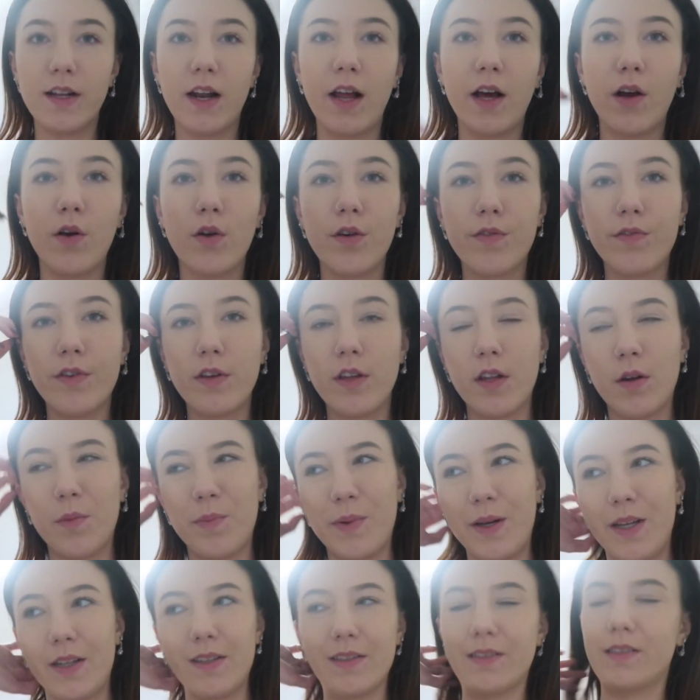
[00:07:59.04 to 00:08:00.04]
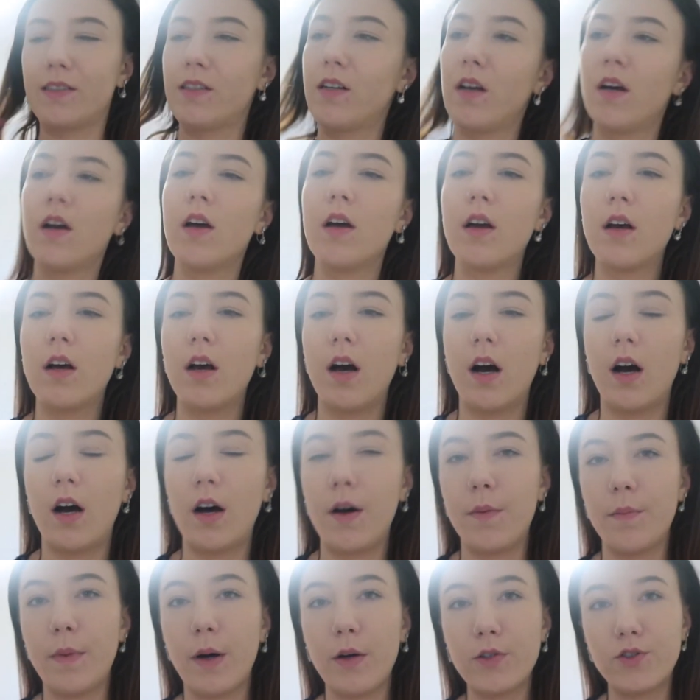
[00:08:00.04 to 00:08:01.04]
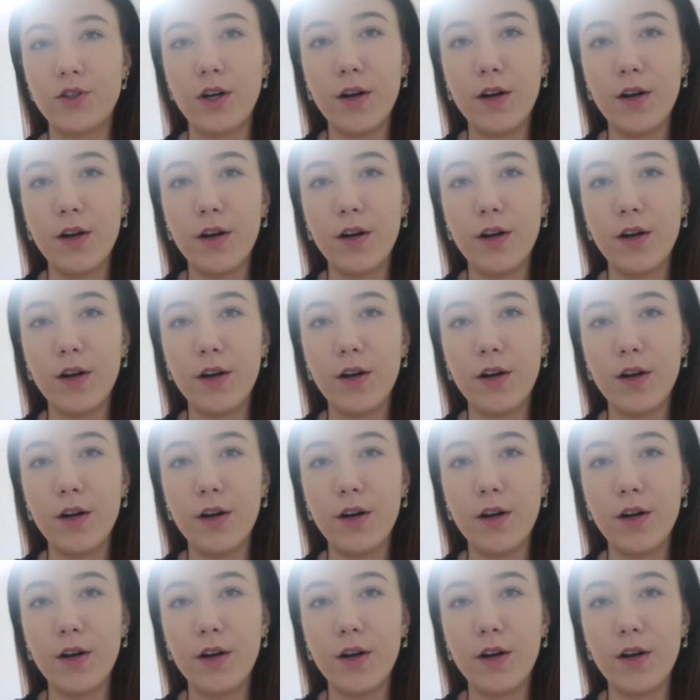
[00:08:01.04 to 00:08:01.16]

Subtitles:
and I got a few little bits. I was